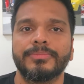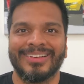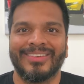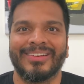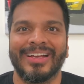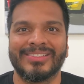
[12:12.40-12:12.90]

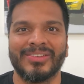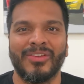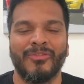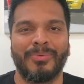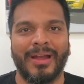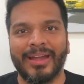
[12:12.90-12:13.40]
All right, so
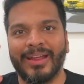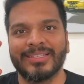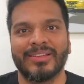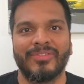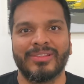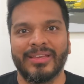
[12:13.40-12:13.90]
you prioritize
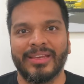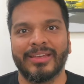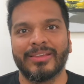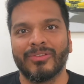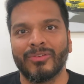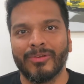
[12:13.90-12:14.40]

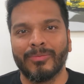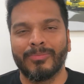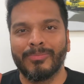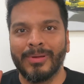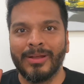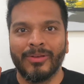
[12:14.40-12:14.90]
everything. You
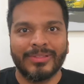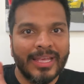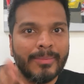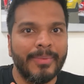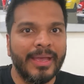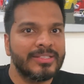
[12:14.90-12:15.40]
build your
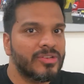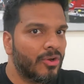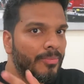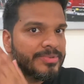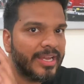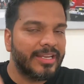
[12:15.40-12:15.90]
theme-based or
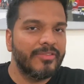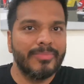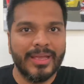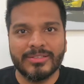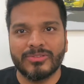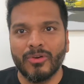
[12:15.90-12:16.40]

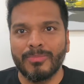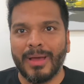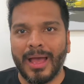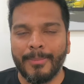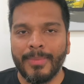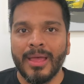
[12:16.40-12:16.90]
objective-based
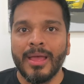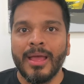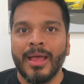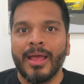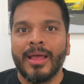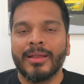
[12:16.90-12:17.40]
roadmap.
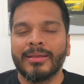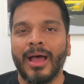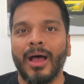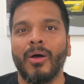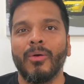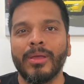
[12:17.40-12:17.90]

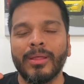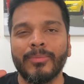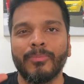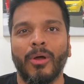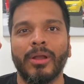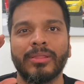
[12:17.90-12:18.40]
Now, an
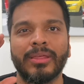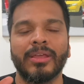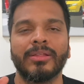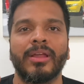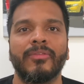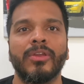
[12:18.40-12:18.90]
important
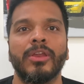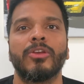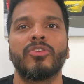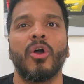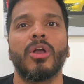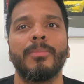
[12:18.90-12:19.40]
thing that we need to
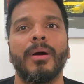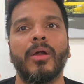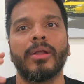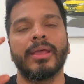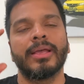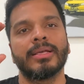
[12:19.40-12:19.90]
talk
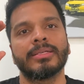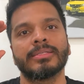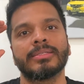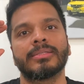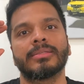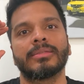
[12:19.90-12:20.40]
about
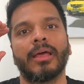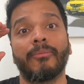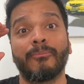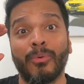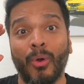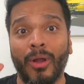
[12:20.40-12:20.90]
is
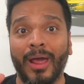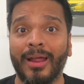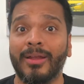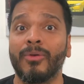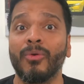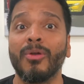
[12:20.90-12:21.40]
that
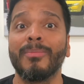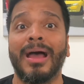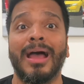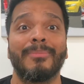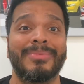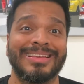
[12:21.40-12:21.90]
product
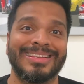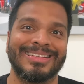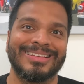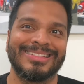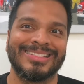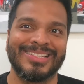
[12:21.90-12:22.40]
roadmap
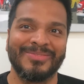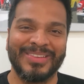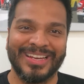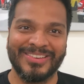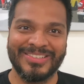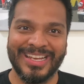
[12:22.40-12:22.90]
is
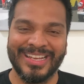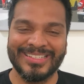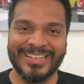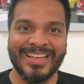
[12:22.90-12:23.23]
subject to change.